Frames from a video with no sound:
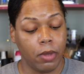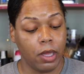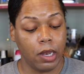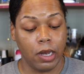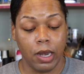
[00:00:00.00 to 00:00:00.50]

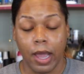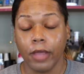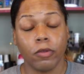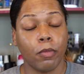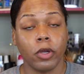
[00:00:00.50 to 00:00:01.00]
but
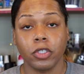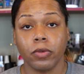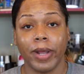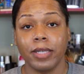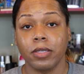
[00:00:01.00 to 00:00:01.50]
neither
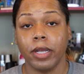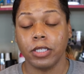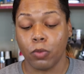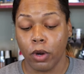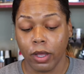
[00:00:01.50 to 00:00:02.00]
moisturizer
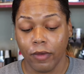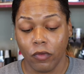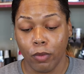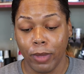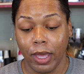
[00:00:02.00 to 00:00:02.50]
is working
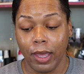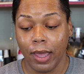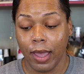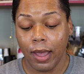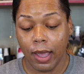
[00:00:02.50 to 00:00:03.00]
for me